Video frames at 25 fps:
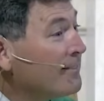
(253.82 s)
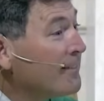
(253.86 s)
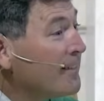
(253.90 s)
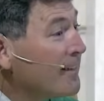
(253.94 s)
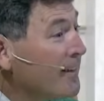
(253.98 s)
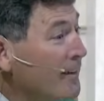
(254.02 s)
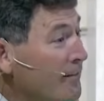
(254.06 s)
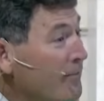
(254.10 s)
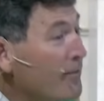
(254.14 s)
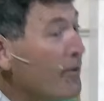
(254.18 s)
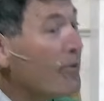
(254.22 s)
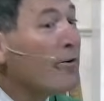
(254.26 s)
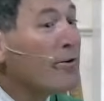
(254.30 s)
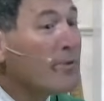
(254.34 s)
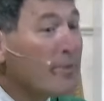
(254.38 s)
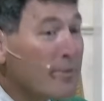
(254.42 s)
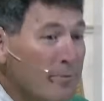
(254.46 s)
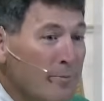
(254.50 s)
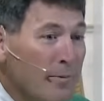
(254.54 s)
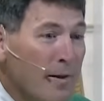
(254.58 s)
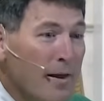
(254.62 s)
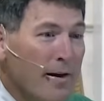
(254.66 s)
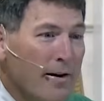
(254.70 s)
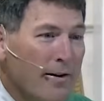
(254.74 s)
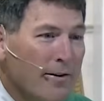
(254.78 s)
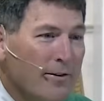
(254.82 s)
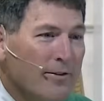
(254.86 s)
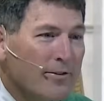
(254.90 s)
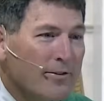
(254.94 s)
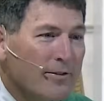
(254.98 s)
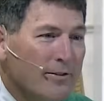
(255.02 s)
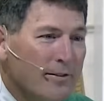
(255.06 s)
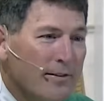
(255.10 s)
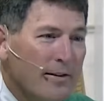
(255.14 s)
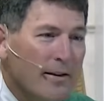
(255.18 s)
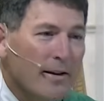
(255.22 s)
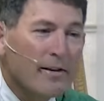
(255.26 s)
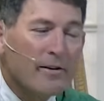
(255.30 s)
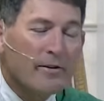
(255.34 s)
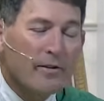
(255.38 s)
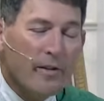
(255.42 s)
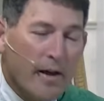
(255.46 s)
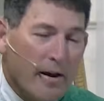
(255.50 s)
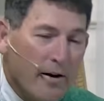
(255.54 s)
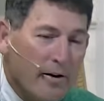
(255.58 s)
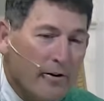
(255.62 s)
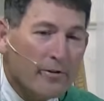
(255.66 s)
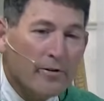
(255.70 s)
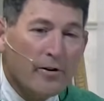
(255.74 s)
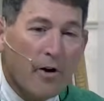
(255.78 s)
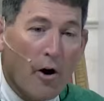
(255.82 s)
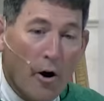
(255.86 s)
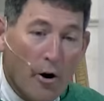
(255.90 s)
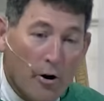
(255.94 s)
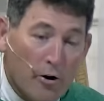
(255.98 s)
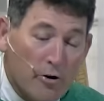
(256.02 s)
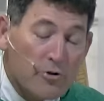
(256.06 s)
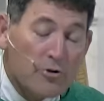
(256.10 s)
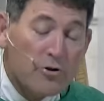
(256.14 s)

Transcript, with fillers: He wrote us some letters. These letters aren't